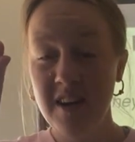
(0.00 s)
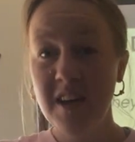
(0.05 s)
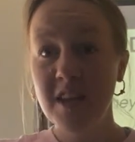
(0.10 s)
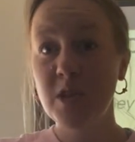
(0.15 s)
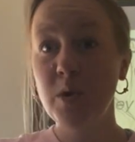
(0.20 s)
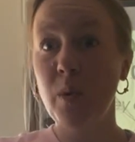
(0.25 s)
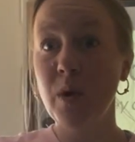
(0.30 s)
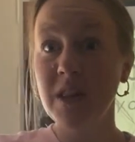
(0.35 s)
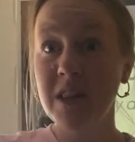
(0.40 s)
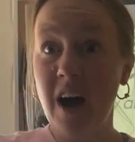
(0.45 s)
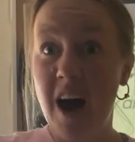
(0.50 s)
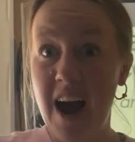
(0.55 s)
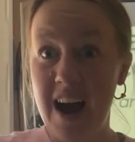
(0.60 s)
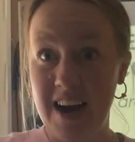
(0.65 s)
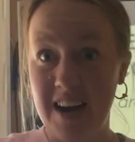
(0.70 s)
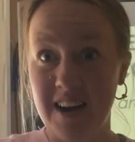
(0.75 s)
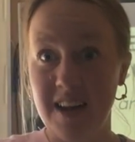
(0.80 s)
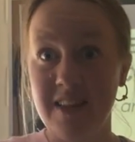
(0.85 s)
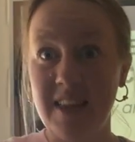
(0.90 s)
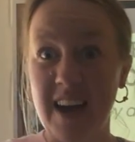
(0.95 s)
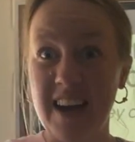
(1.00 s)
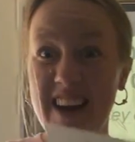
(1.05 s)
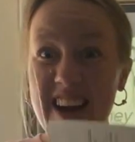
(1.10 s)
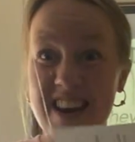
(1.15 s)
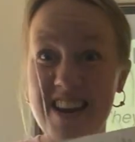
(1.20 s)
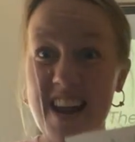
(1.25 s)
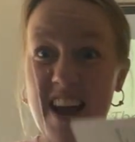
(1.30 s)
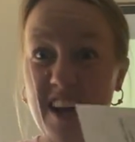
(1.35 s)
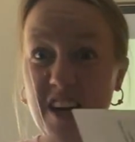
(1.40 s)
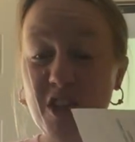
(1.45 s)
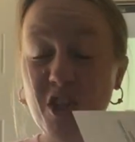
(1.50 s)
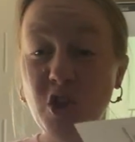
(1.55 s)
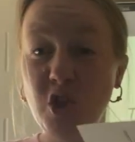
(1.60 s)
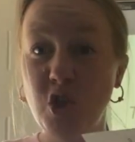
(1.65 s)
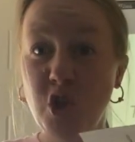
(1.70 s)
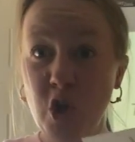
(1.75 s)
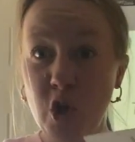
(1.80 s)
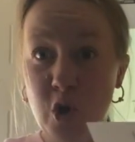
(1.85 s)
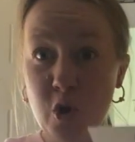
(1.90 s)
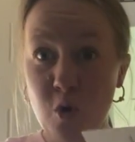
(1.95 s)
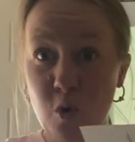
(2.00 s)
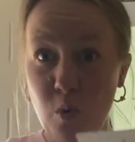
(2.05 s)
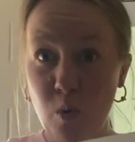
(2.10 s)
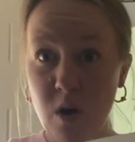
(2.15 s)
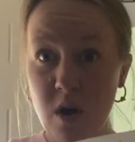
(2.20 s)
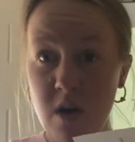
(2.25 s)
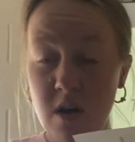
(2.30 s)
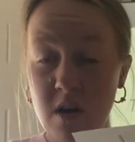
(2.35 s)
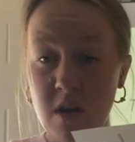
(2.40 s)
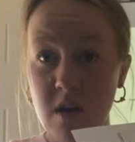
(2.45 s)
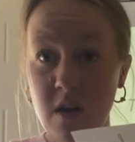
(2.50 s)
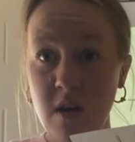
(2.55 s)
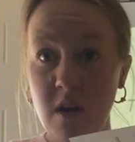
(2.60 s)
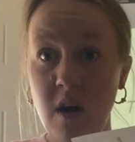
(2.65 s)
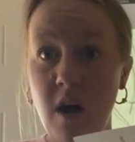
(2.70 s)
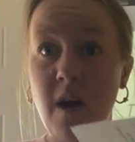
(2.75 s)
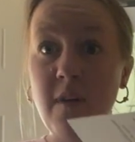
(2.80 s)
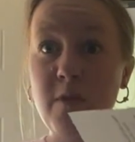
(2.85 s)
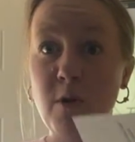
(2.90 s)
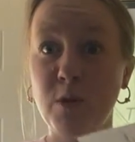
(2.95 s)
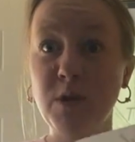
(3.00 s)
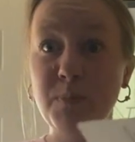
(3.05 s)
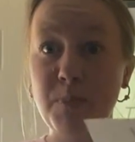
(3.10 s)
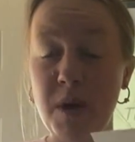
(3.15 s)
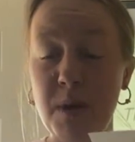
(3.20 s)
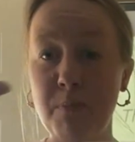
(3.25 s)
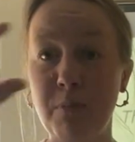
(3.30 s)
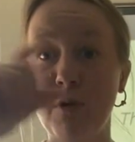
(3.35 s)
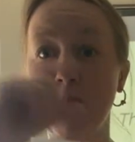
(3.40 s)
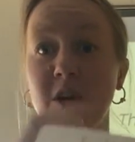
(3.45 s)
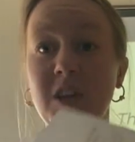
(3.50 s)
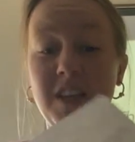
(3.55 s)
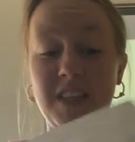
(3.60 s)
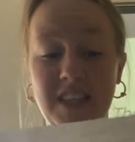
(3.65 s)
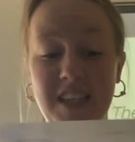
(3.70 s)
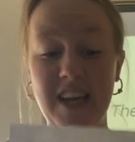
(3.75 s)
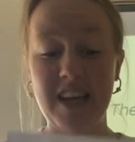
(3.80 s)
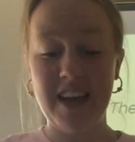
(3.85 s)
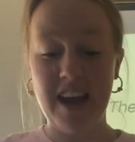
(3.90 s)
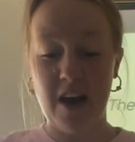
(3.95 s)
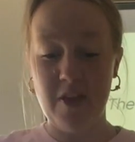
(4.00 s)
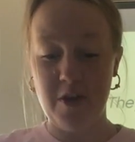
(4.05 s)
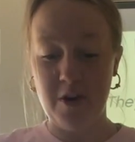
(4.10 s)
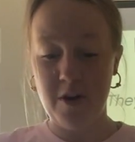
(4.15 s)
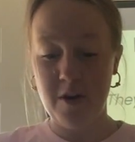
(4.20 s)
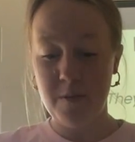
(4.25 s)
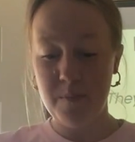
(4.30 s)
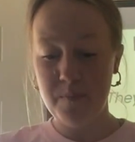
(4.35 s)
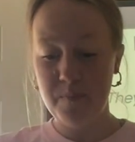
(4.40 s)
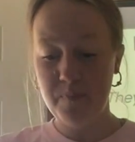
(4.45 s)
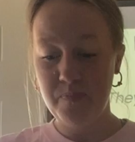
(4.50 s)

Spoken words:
So a line that connects 2 of those people together.